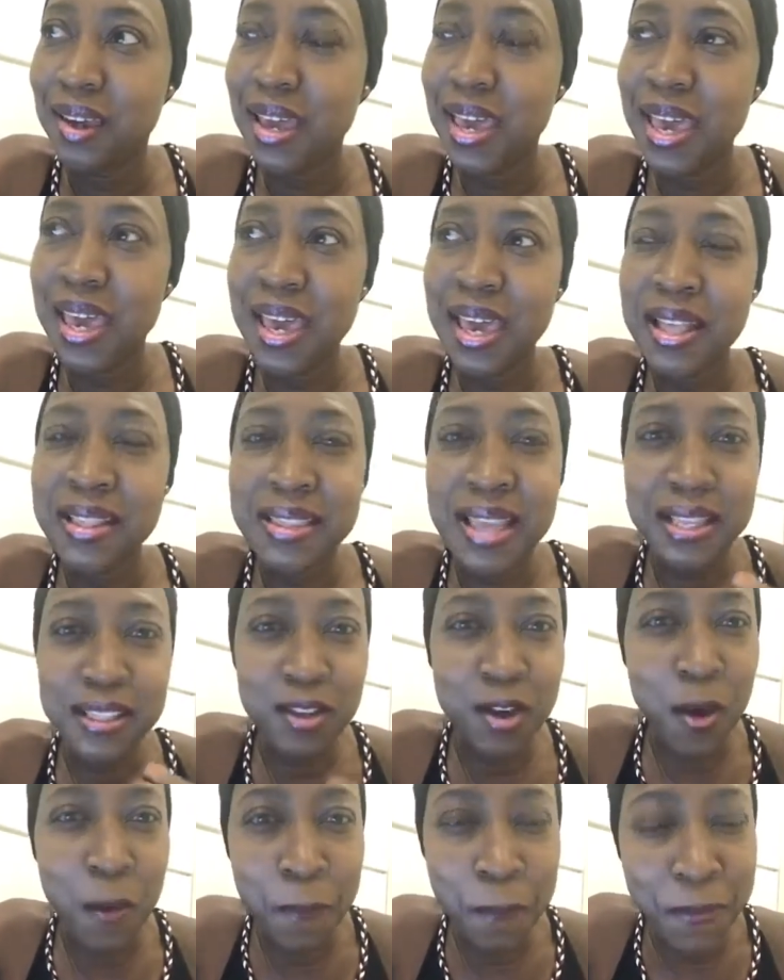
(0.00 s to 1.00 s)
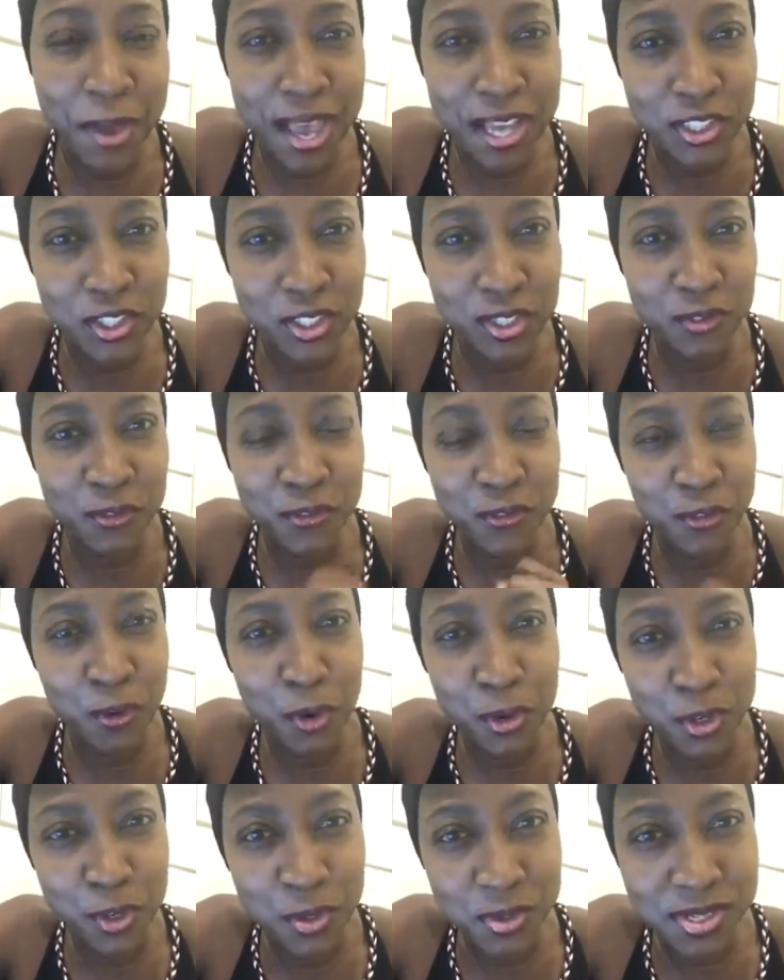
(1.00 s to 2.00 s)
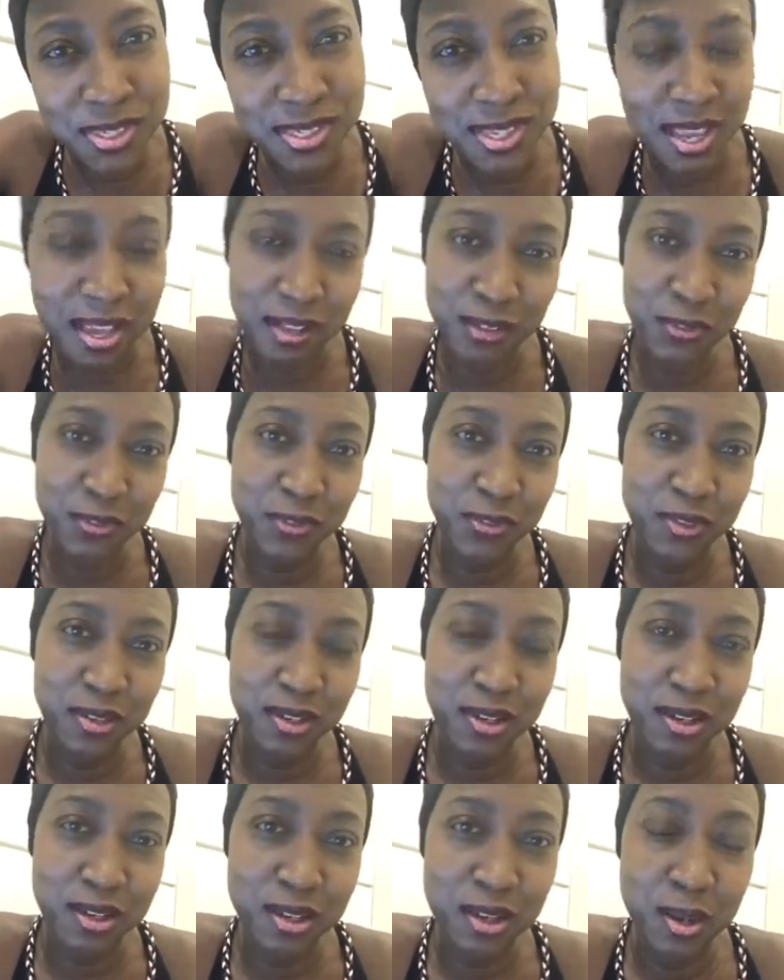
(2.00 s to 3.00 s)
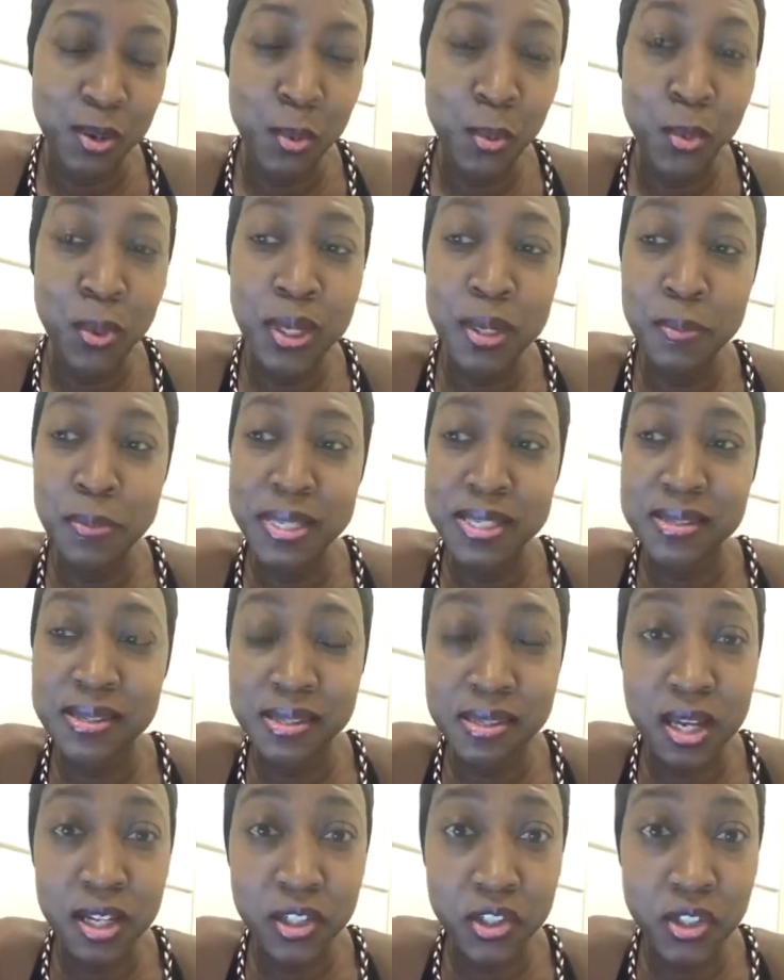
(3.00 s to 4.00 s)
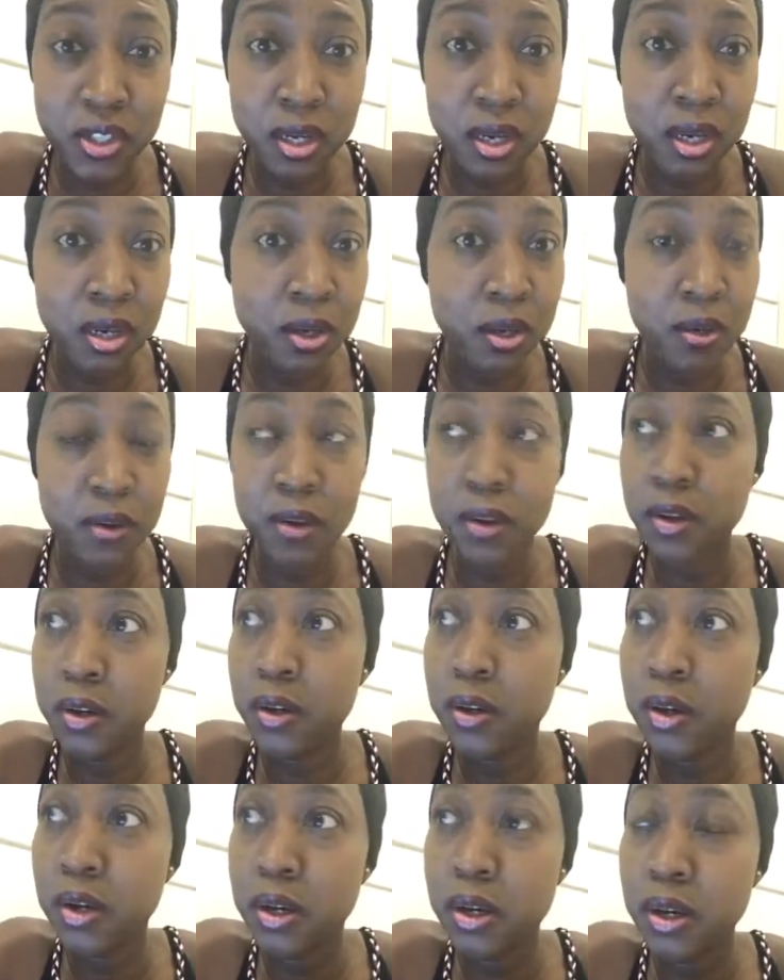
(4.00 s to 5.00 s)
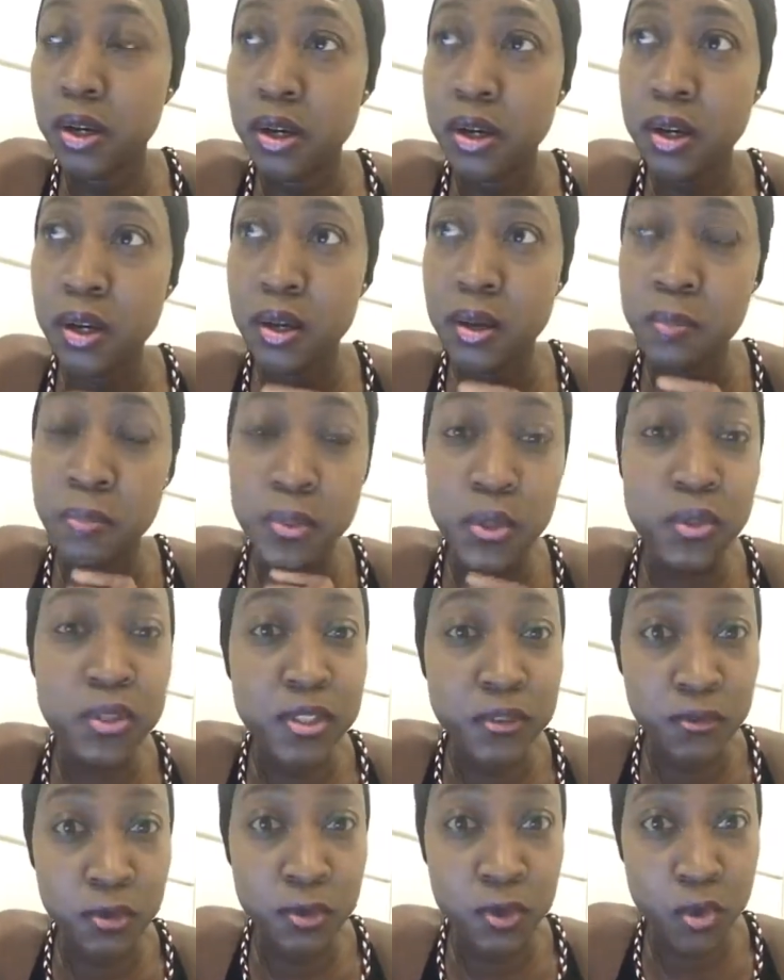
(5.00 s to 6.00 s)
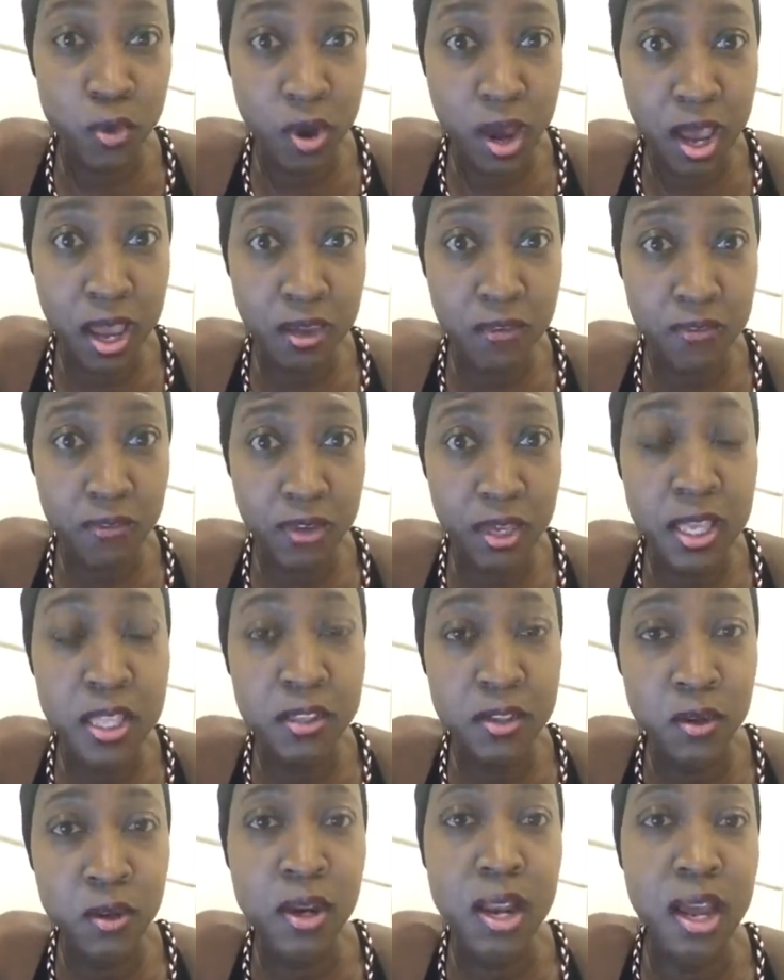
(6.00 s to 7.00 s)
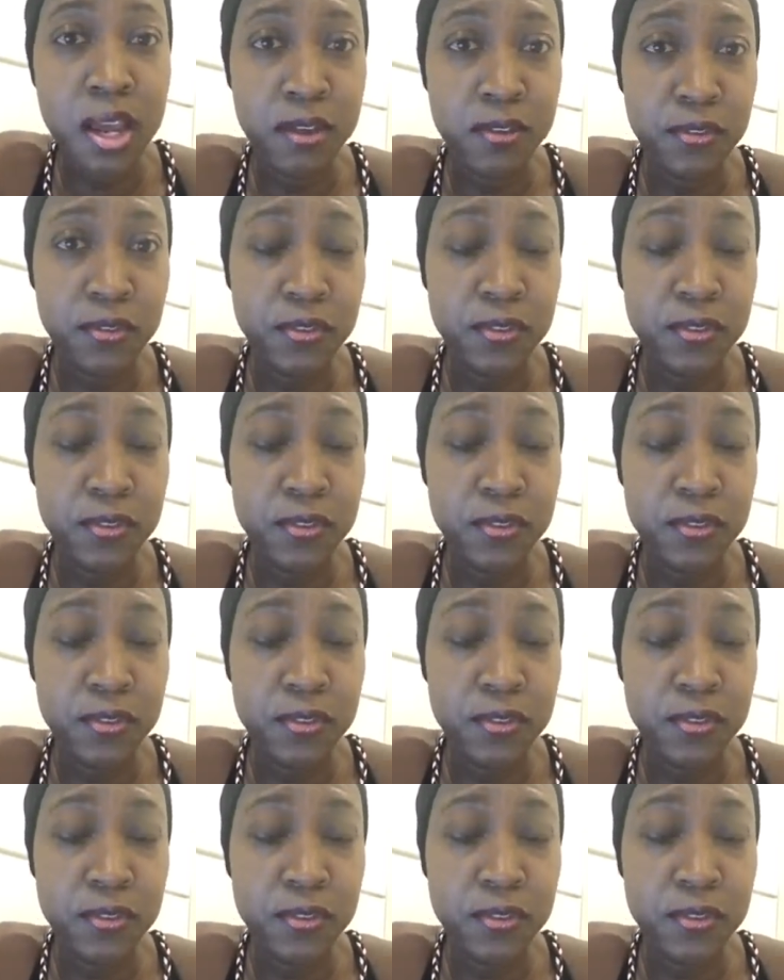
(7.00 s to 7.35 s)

and that compassion for yourself will be such a beautiful drive in your life.